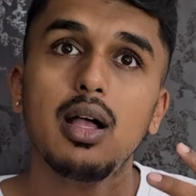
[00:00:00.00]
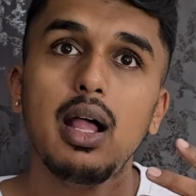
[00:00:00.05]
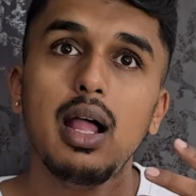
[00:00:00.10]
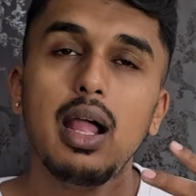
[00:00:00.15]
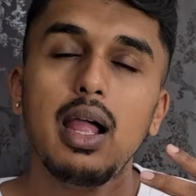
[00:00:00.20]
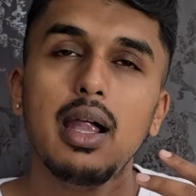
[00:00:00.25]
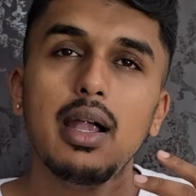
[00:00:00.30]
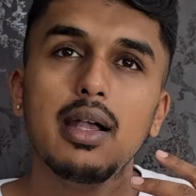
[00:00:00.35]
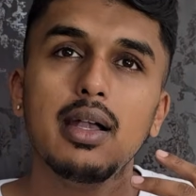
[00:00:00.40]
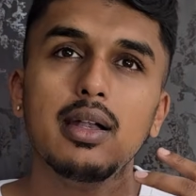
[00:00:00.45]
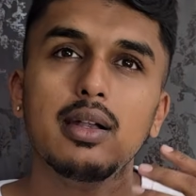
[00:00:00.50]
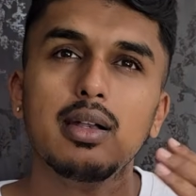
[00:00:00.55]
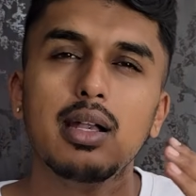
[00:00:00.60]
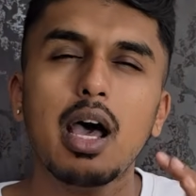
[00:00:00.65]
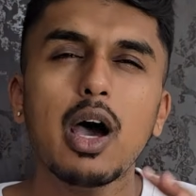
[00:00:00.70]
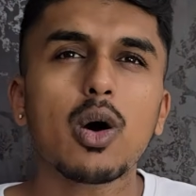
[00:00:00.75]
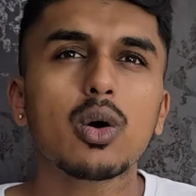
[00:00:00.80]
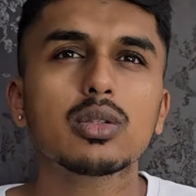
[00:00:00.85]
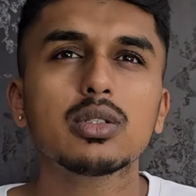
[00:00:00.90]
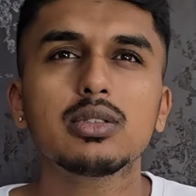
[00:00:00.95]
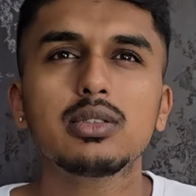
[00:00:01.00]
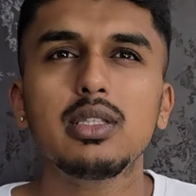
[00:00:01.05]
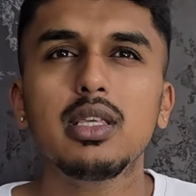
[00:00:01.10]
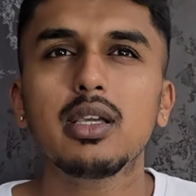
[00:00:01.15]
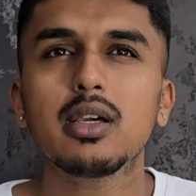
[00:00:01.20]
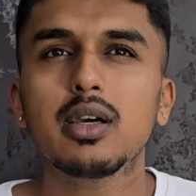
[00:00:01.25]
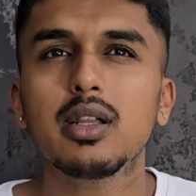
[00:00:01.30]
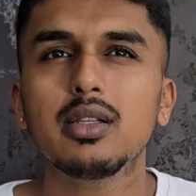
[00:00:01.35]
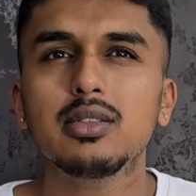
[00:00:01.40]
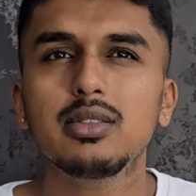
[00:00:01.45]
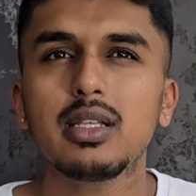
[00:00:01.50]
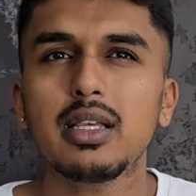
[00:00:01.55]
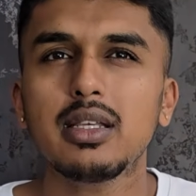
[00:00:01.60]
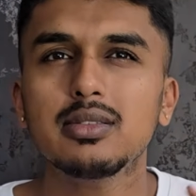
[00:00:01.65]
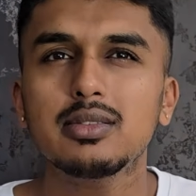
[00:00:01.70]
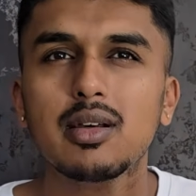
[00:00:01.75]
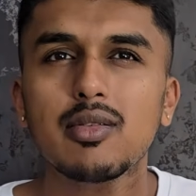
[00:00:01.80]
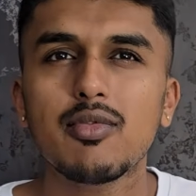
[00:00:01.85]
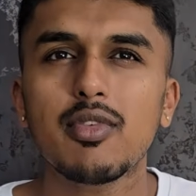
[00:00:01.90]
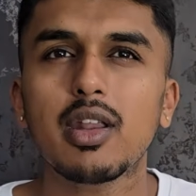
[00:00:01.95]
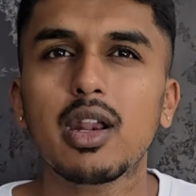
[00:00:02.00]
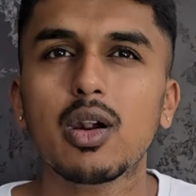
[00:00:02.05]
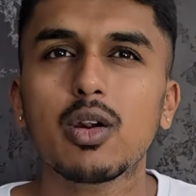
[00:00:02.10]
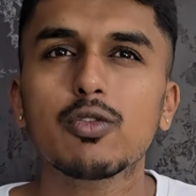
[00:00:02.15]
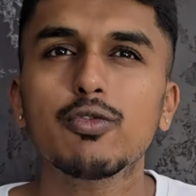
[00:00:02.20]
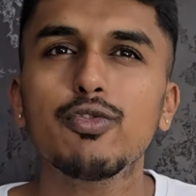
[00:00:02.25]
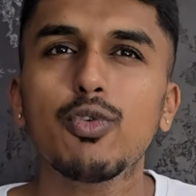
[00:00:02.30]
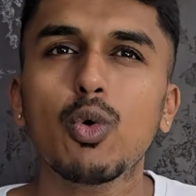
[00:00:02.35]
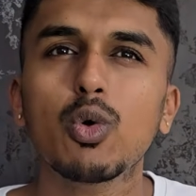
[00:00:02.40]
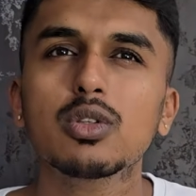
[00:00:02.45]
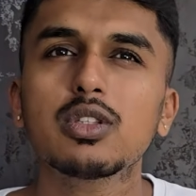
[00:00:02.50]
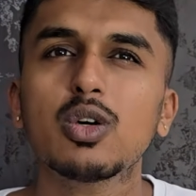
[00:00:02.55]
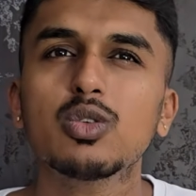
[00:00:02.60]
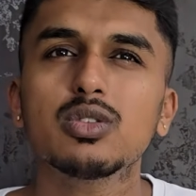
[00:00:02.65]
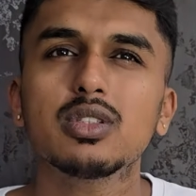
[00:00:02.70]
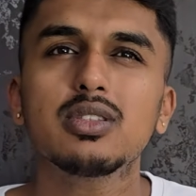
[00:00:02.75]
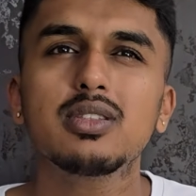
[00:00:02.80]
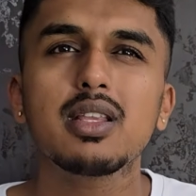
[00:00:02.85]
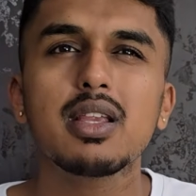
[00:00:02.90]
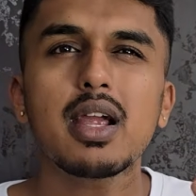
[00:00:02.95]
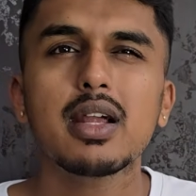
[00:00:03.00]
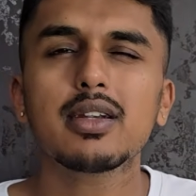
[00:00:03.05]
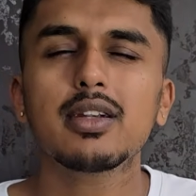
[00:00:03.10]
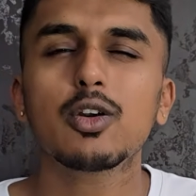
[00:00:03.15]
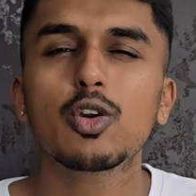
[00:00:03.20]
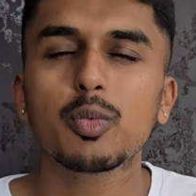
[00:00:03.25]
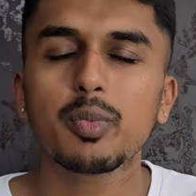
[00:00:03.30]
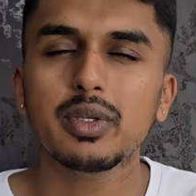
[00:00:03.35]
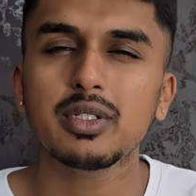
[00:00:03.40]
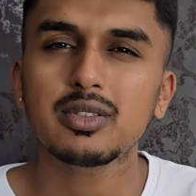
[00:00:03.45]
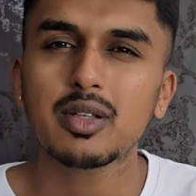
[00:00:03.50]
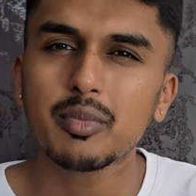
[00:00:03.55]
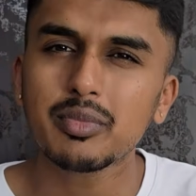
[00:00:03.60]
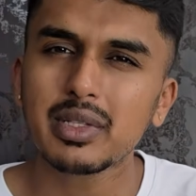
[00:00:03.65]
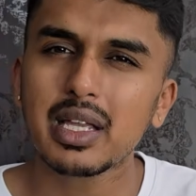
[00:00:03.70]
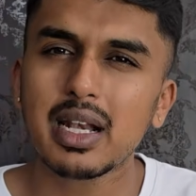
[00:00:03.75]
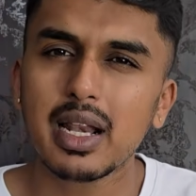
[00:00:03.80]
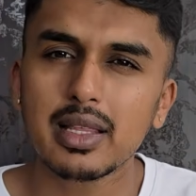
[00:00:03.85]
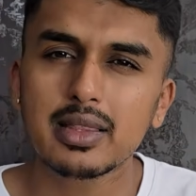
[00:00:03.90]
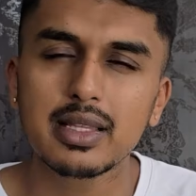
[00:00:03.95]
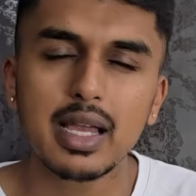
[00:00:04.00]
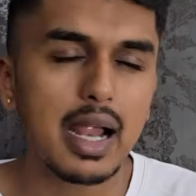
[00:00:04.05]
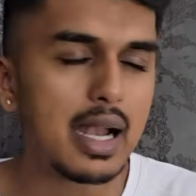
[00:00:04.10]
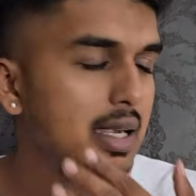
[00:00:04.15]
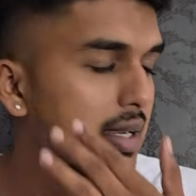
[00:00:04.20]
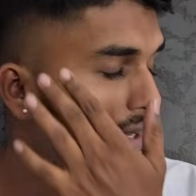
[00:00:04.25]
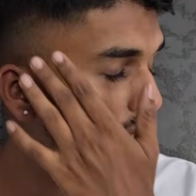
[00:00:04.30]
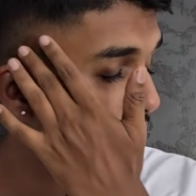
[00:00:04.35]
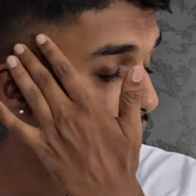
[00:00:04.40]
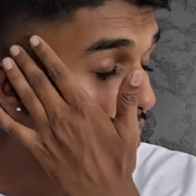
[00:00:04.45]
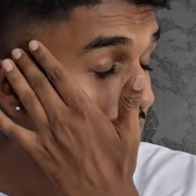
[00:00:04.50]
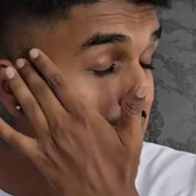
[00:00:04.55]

And now the sneaker is somewhere around 4,300 rupees, something like that.